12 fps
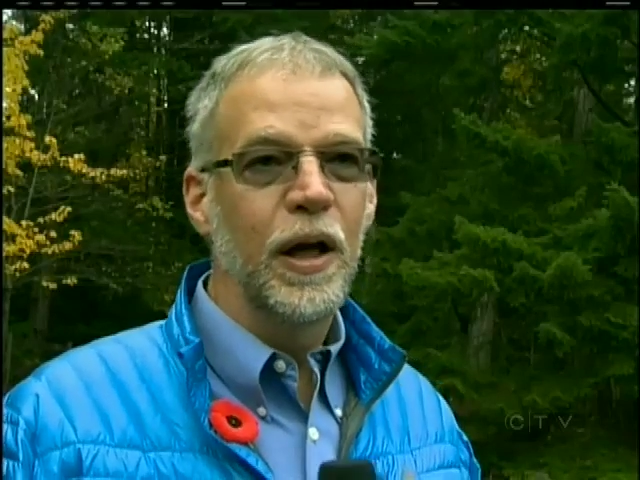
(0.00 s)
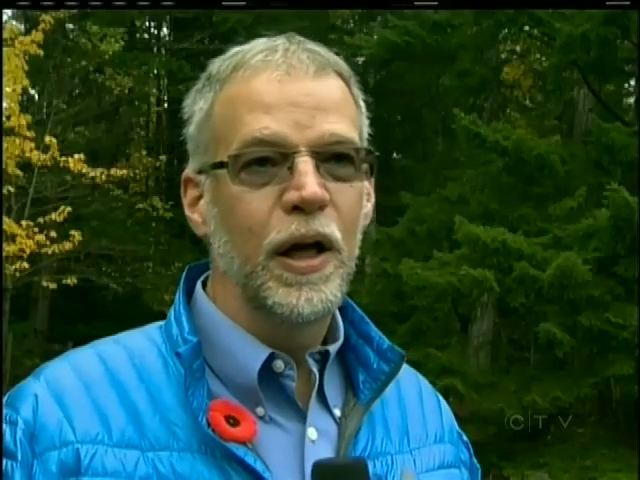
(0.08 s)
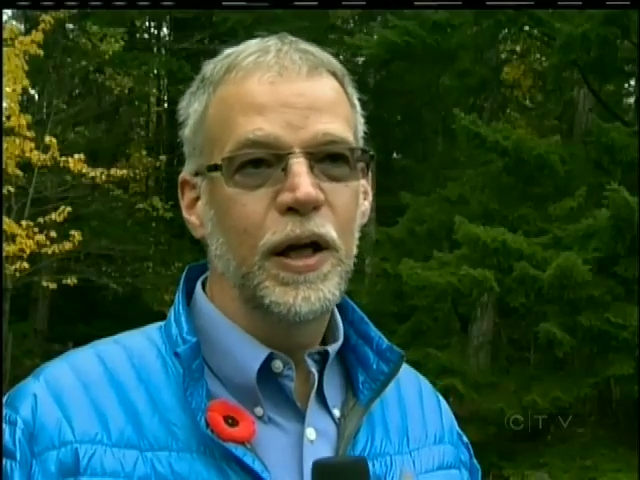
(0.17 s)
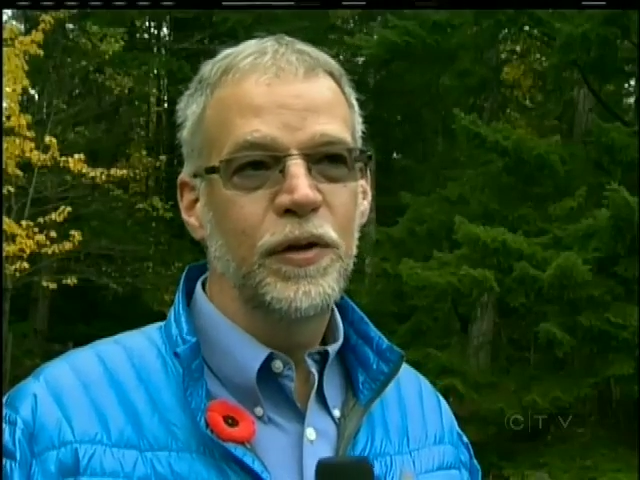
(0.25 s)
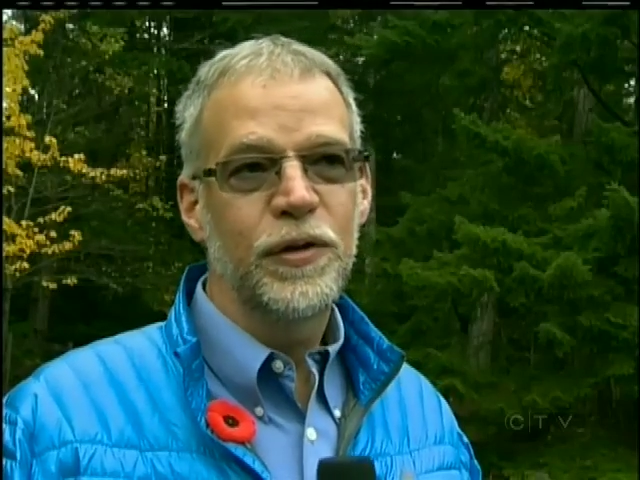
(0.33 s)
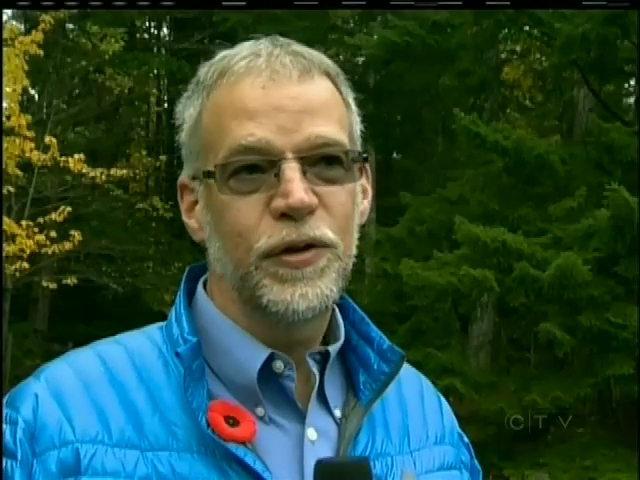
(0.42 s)

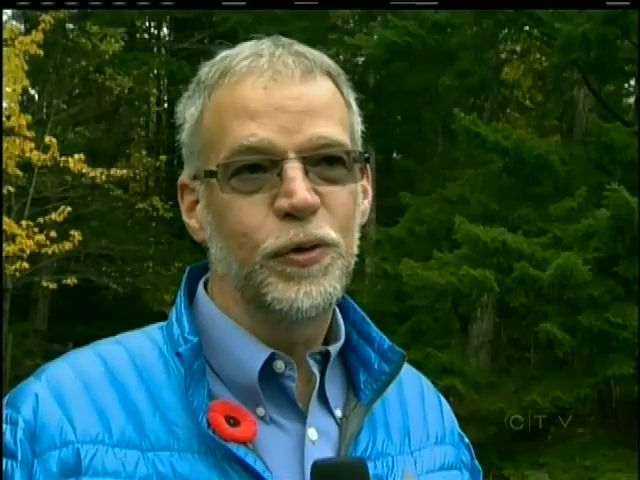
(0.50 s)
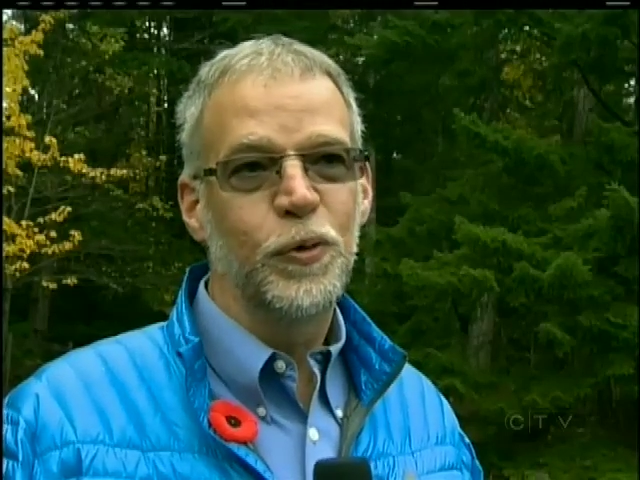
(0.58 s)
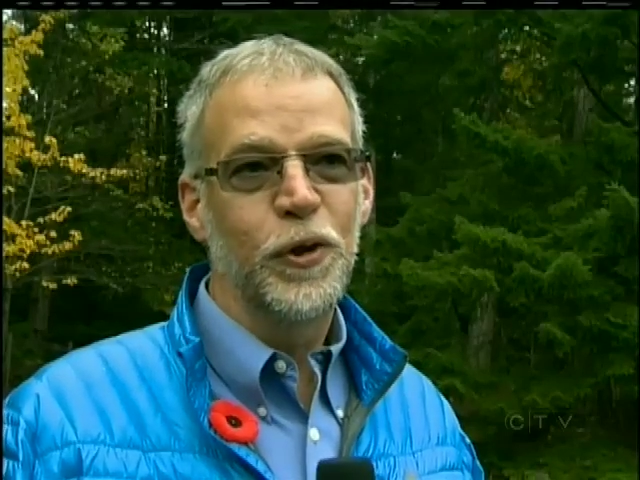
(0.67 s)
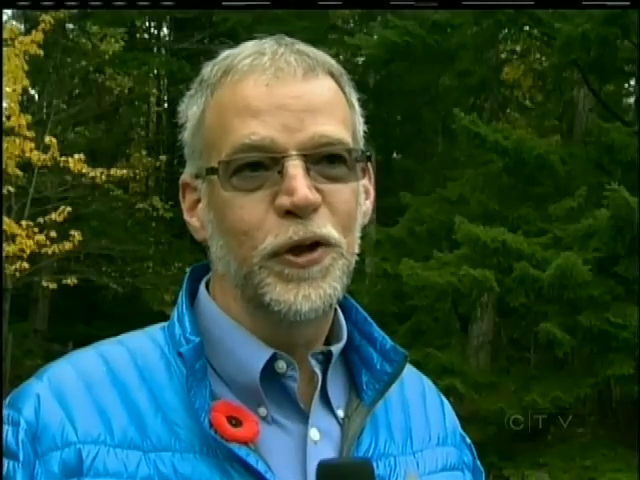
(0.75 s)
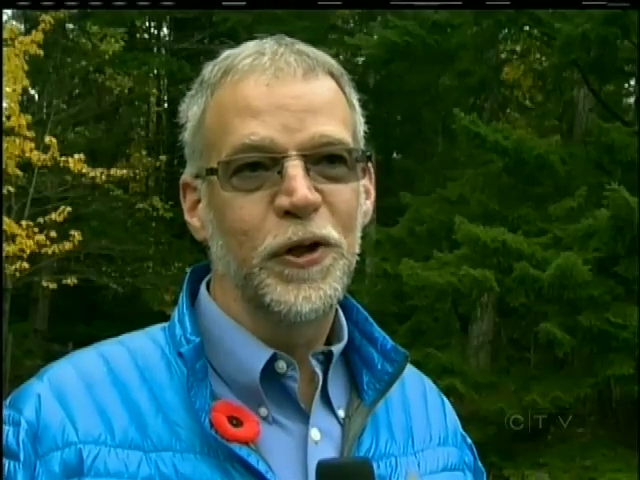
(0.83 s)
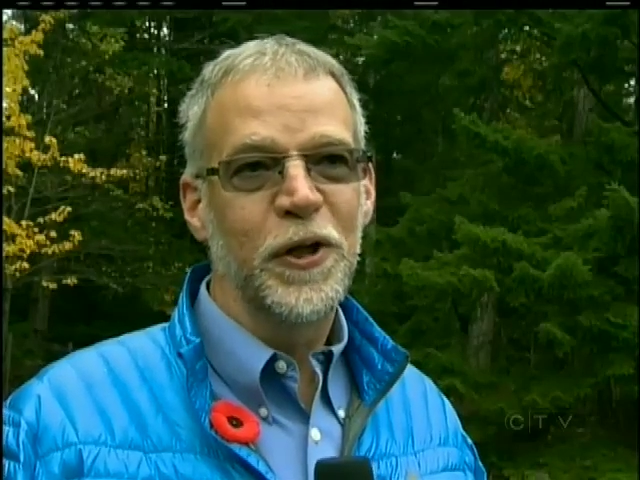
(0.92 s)
And this is
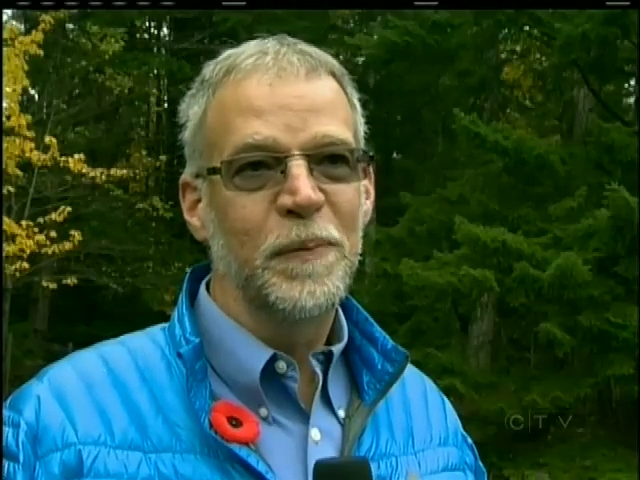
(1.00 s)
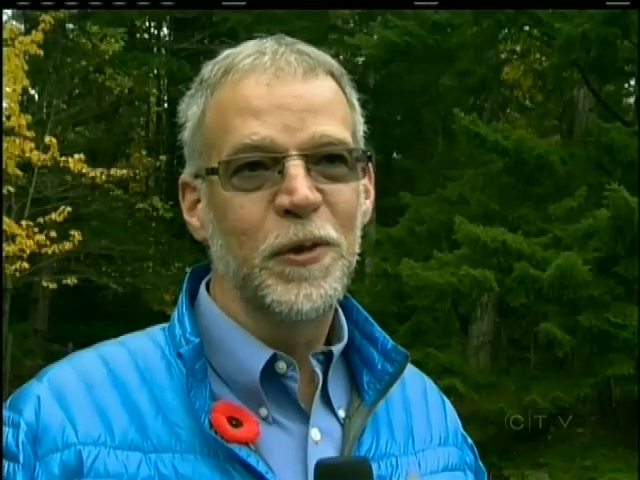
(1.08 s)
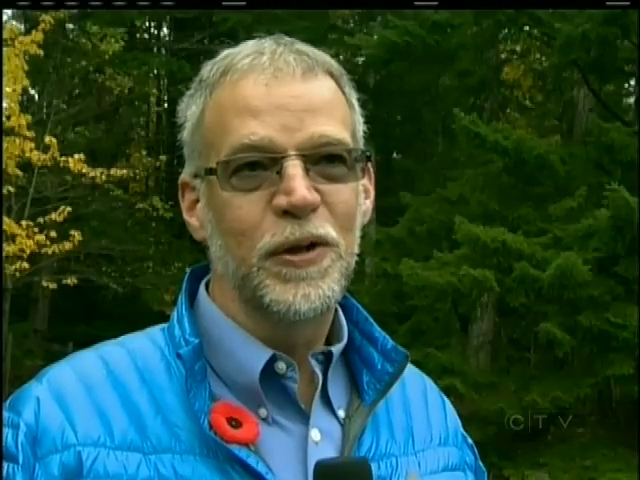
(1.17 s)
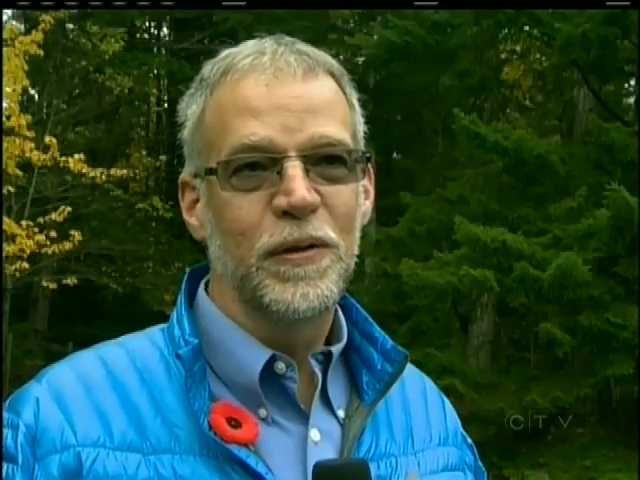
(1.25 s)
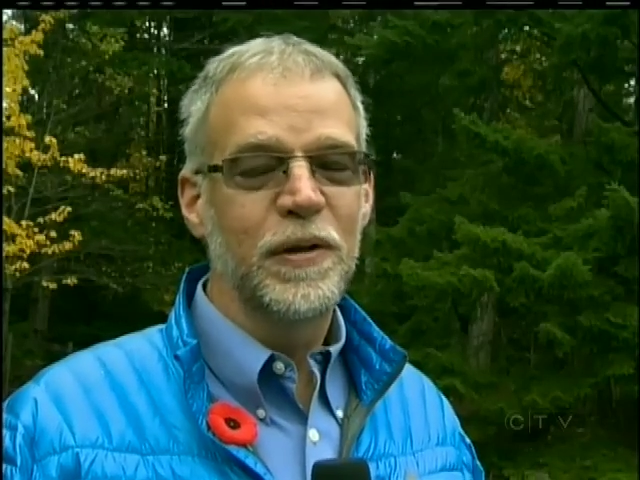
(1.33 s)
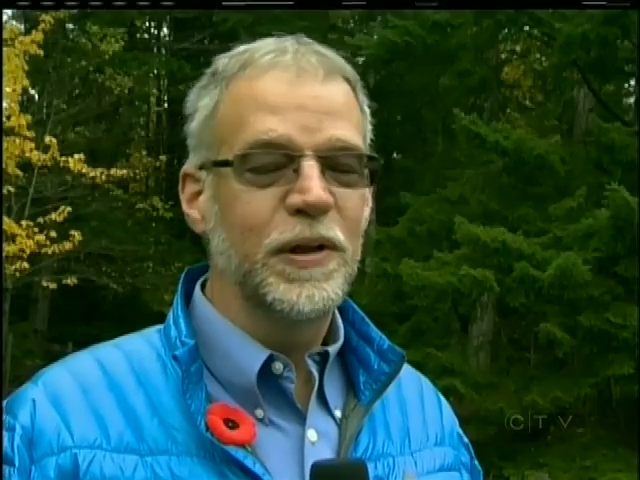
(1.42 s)
really an
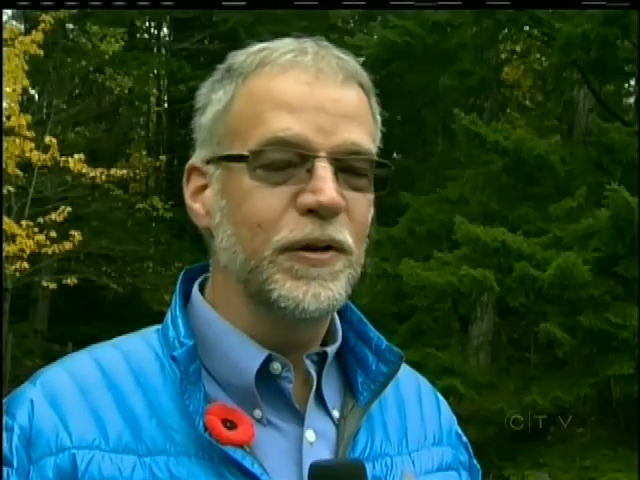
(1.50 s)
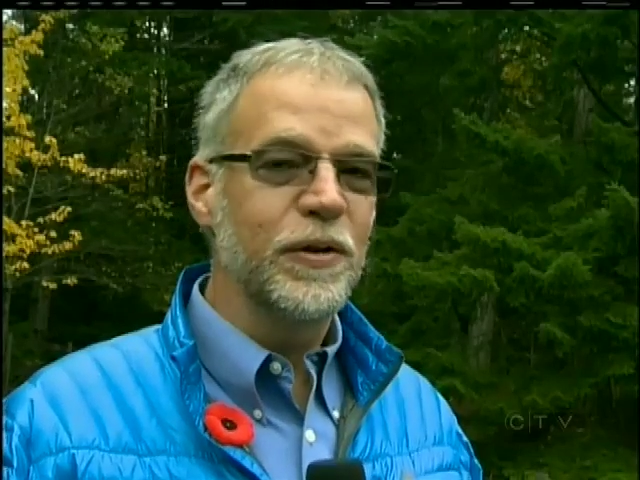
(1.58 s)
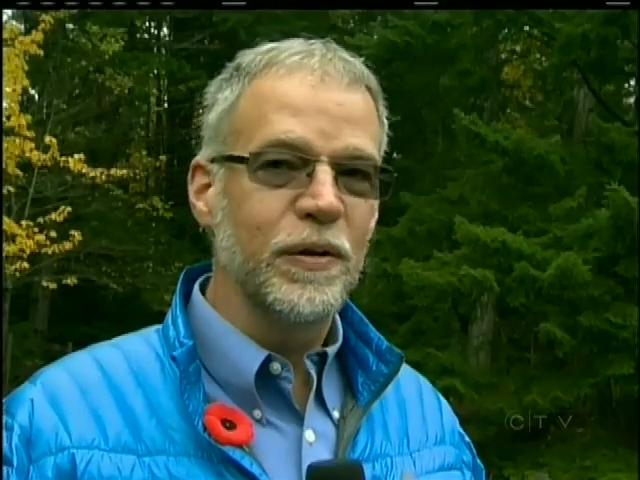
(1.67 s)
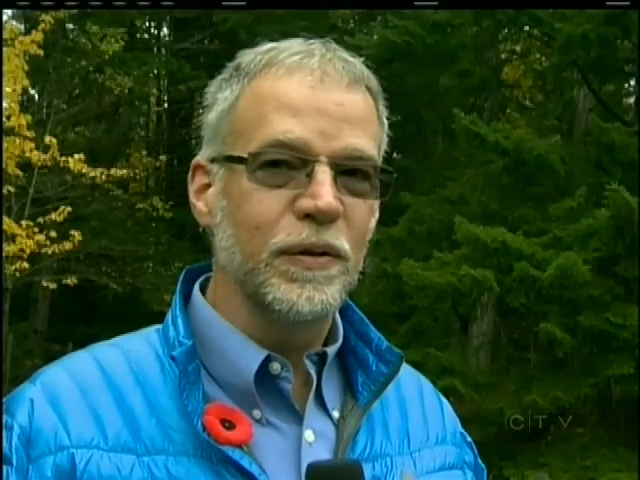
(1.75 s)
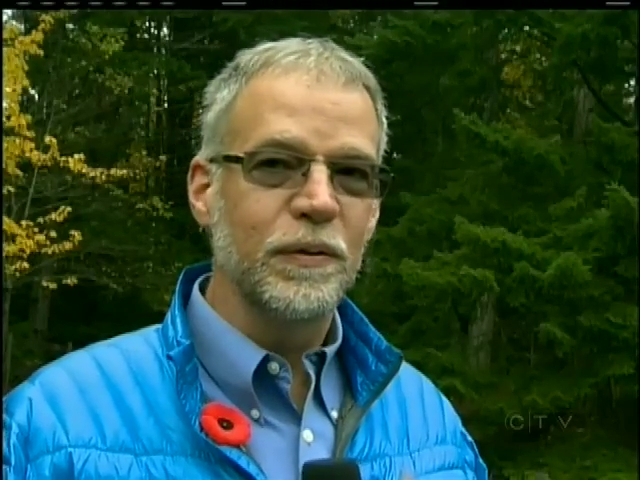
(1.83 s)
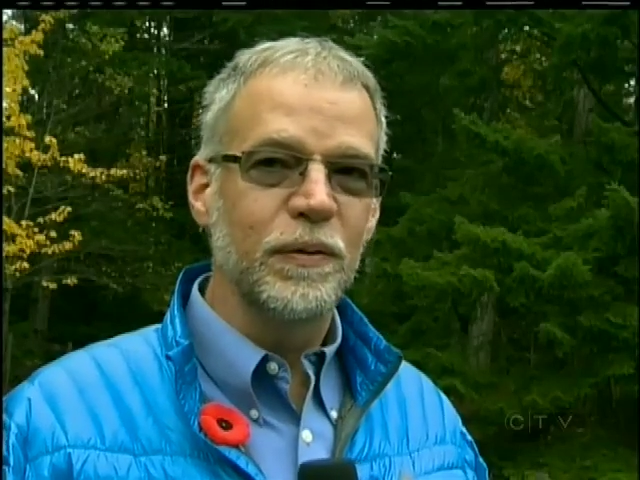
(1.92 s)
opportunity
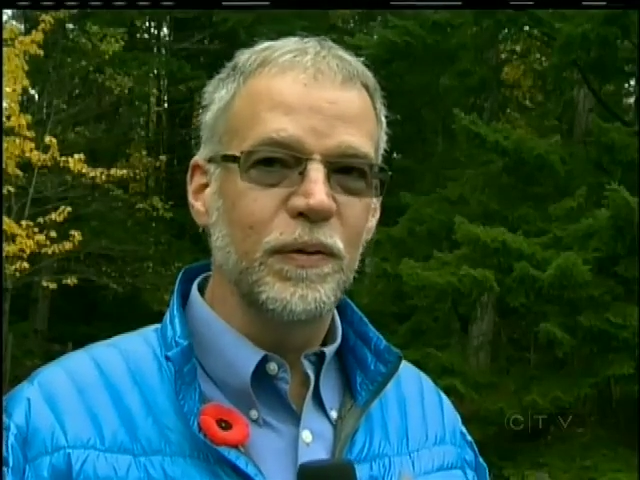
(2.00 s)
to